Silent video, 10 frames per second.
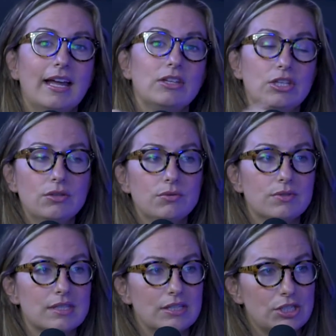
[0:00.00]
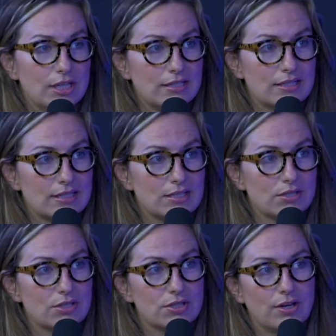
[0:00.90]
used in Genesis
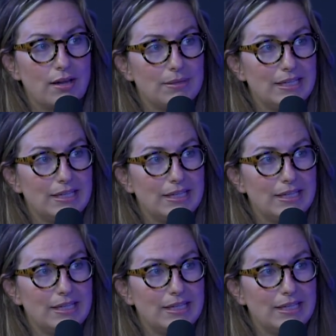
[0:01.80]
to describe